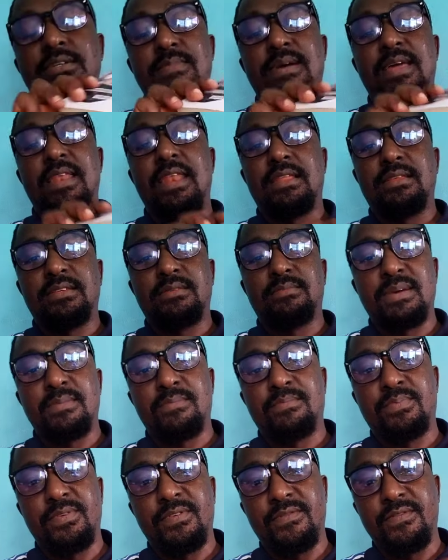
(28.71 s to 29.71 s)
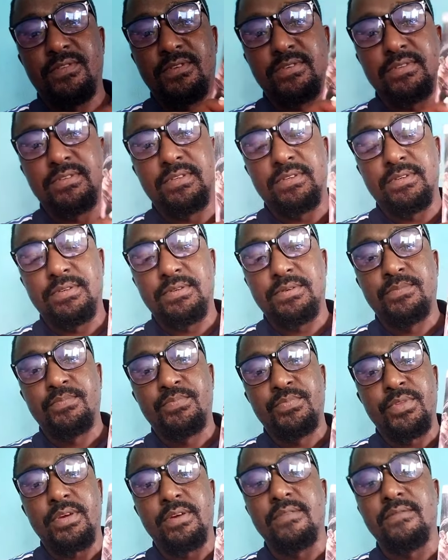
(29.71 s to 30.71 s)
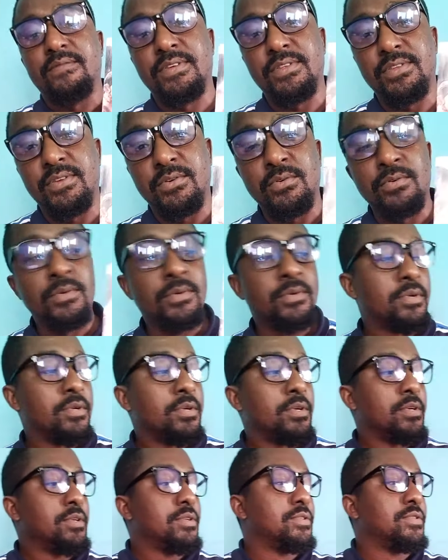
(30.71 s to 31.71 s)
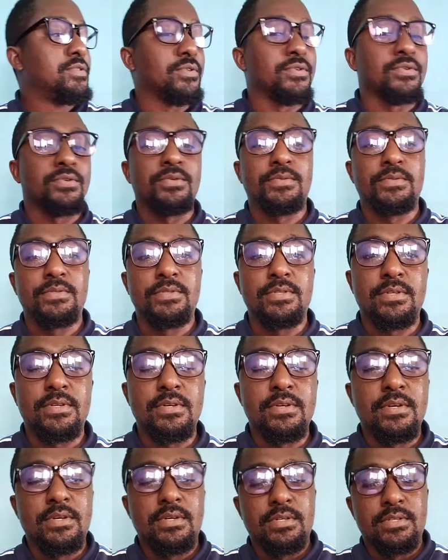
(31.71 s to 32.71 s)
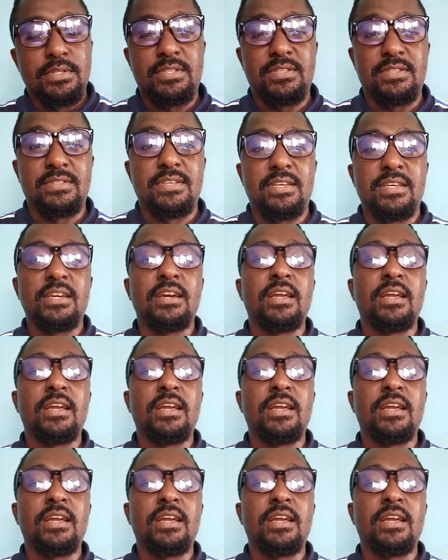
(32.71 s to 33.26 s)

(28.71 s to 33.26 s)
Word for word: my my previous uh, uh, video. So this is the